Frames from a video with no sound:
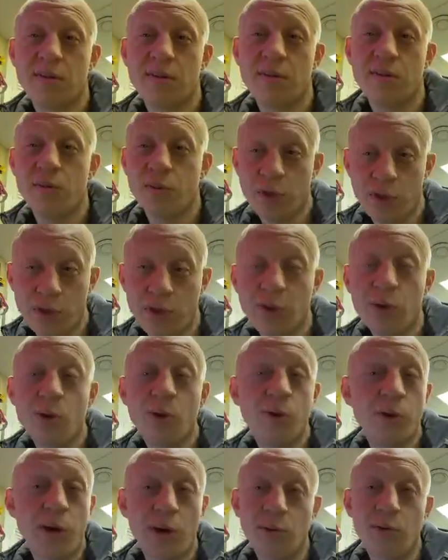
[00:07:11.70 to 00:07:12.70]
We can
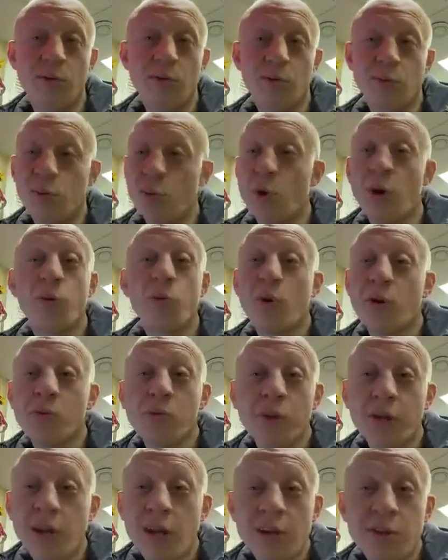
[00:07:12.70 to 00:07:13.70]
go out. Where were
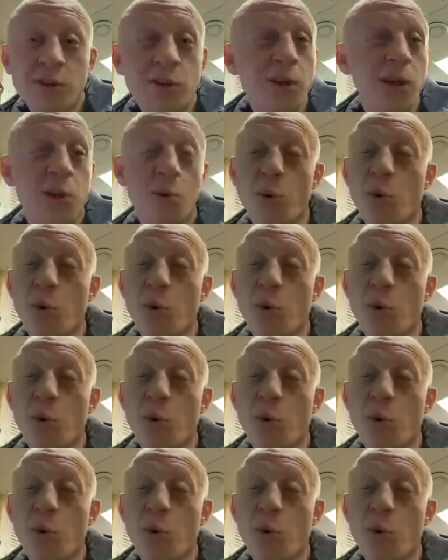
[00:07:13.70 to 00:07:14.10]
we yesterday?